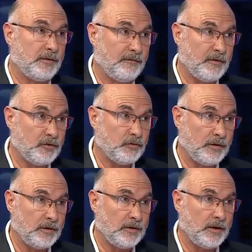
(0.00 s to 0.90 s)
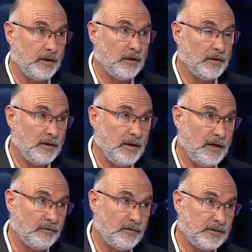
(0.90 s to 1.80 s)
are eventually the
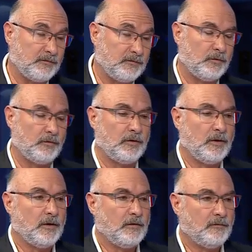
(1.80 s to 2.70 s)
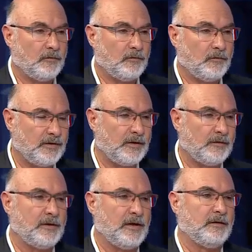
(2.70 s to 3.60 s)
address for
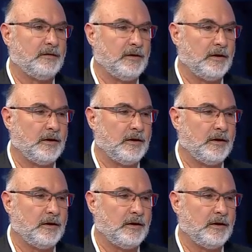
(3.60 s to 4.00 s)
Israel and